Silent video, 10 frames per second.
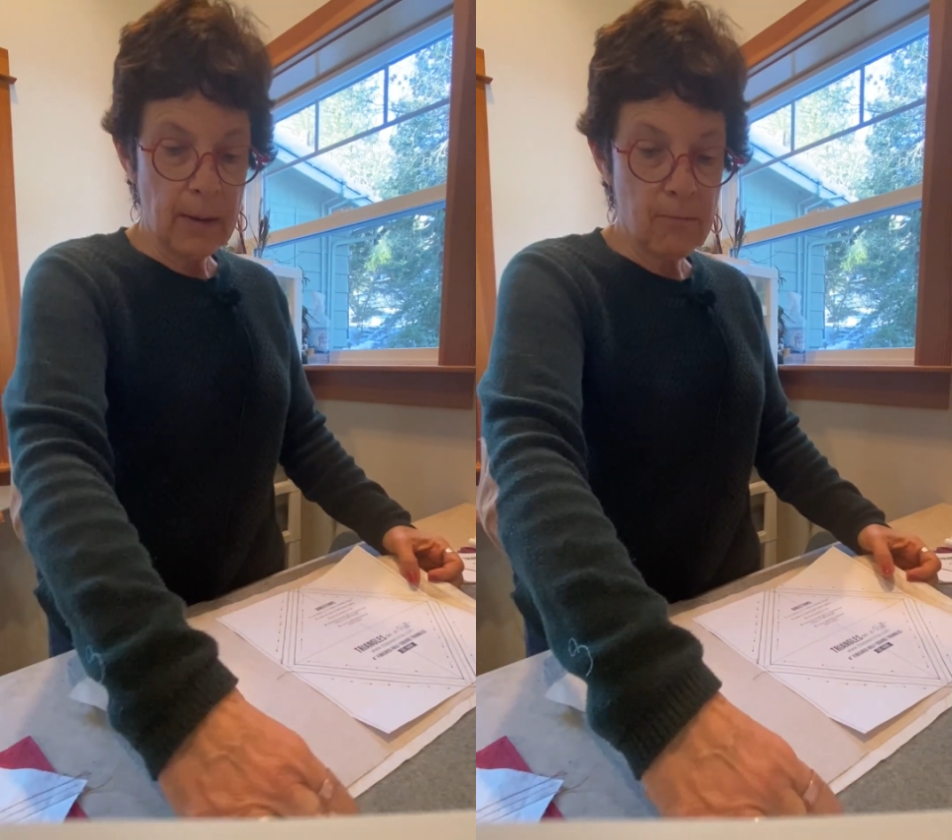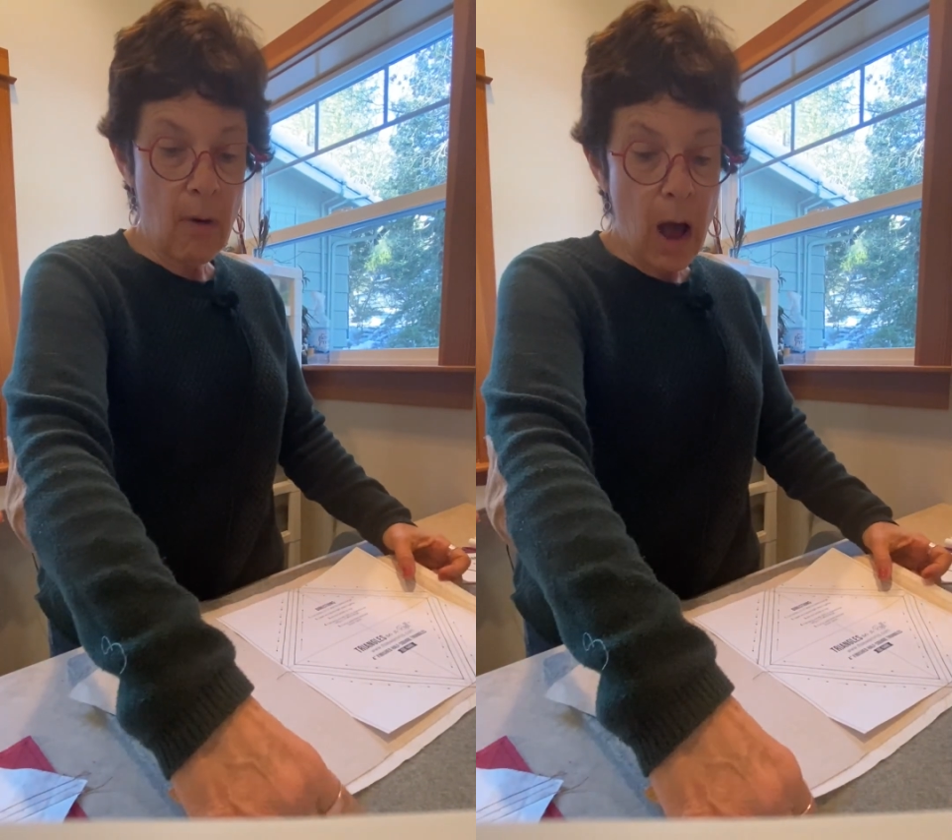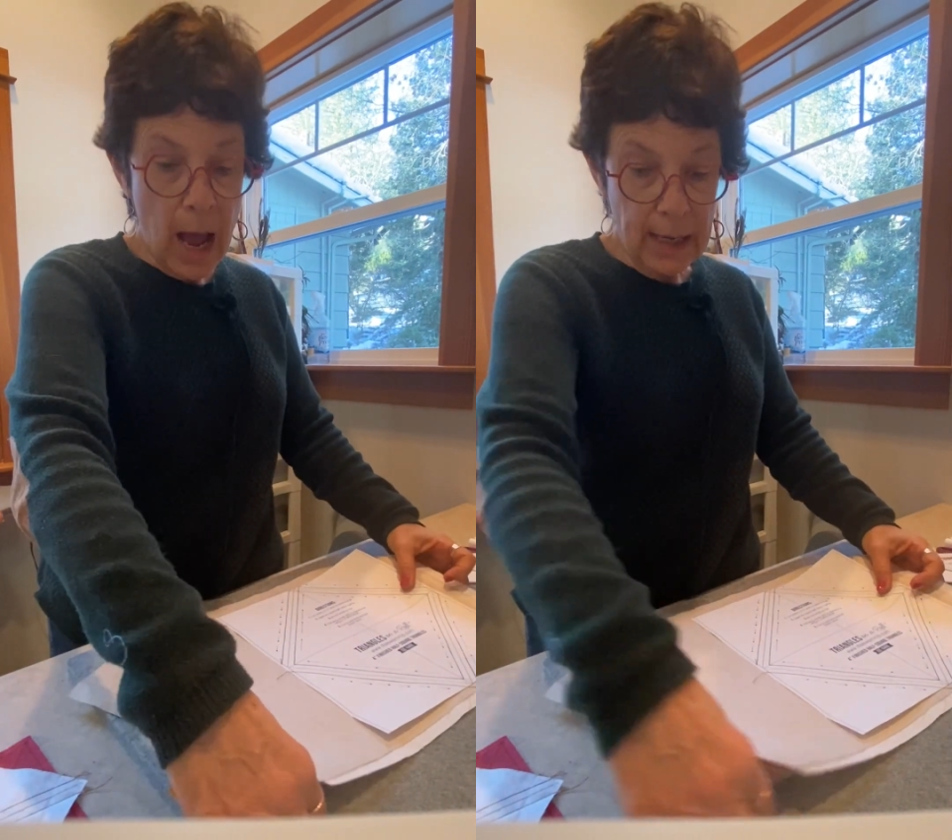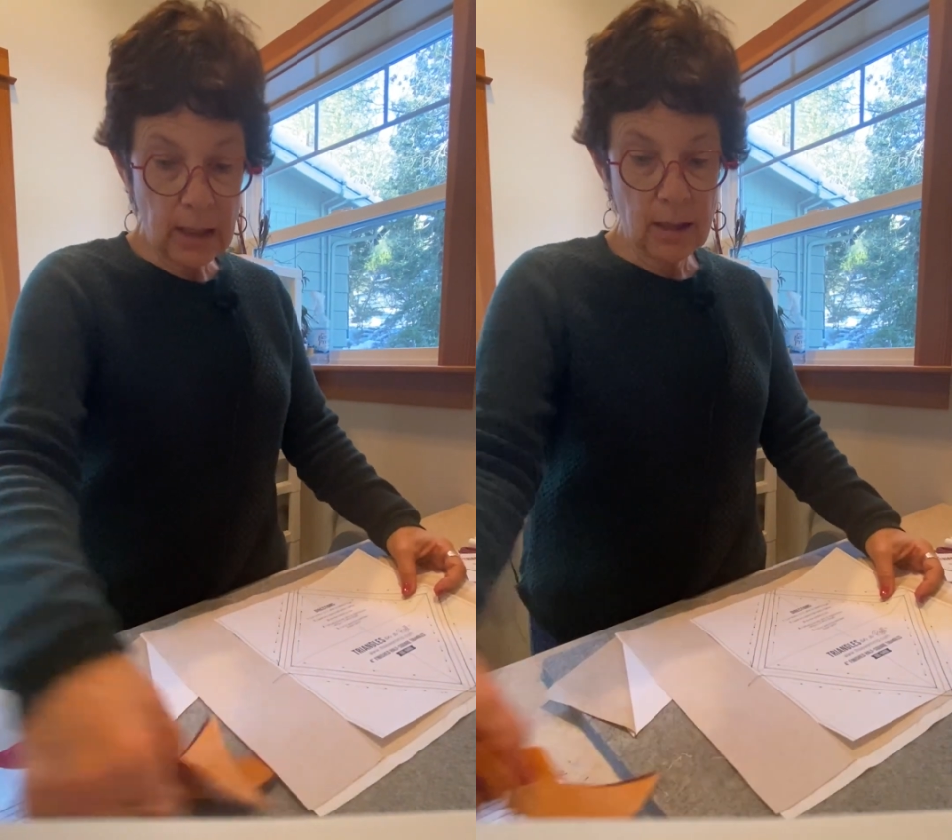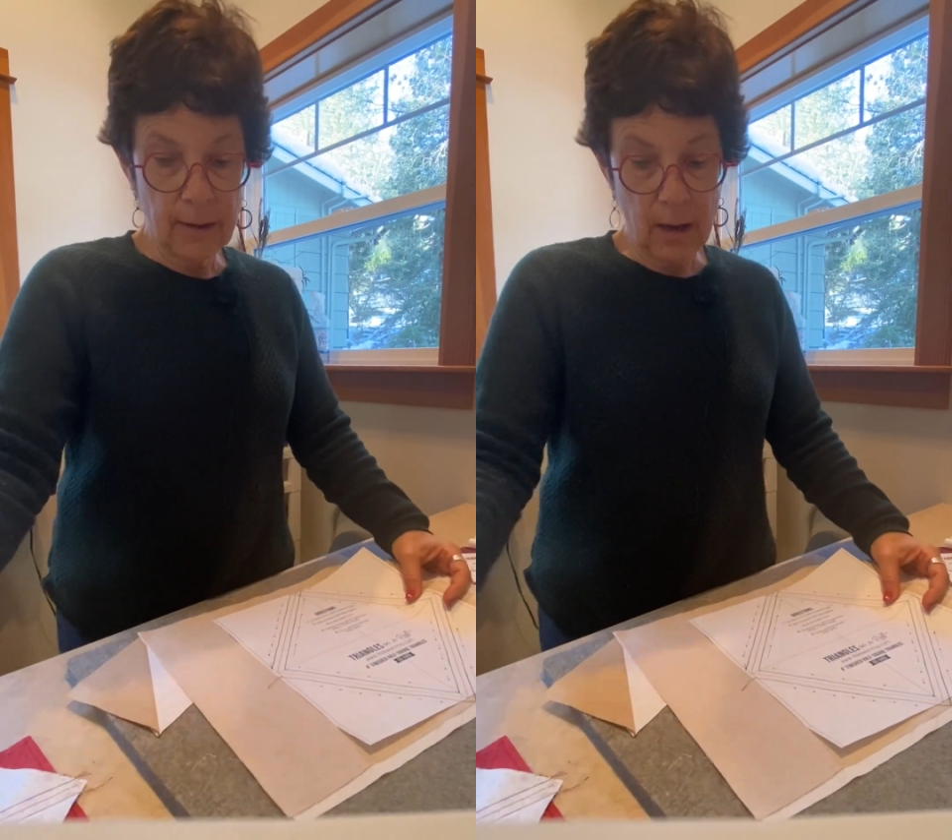and
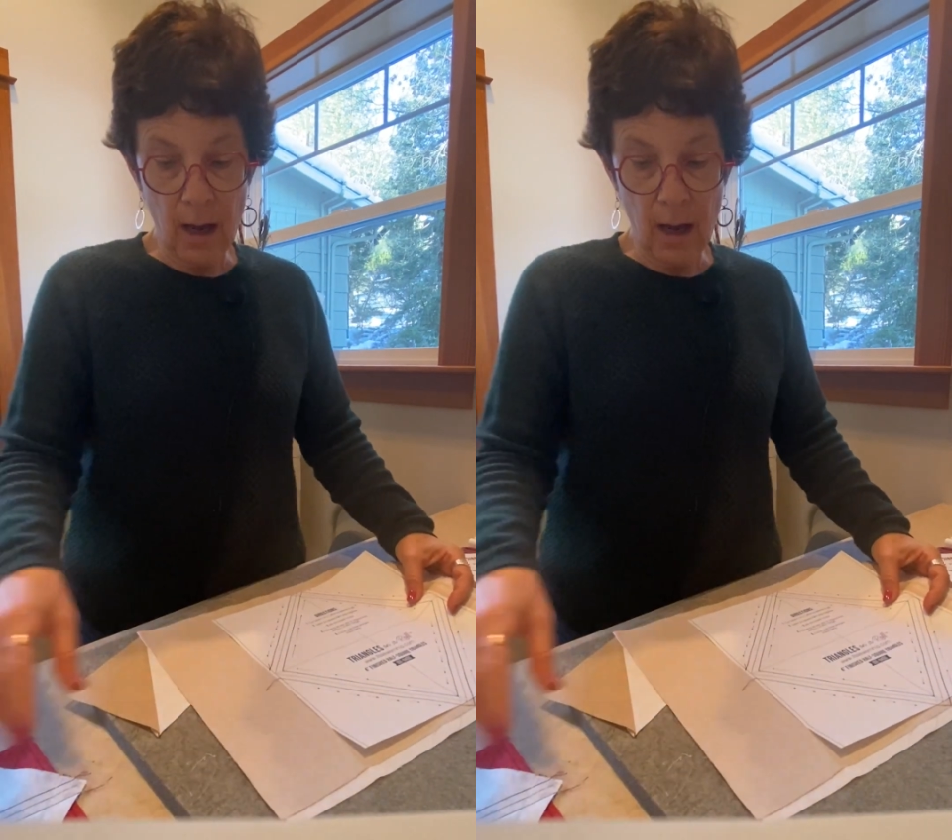my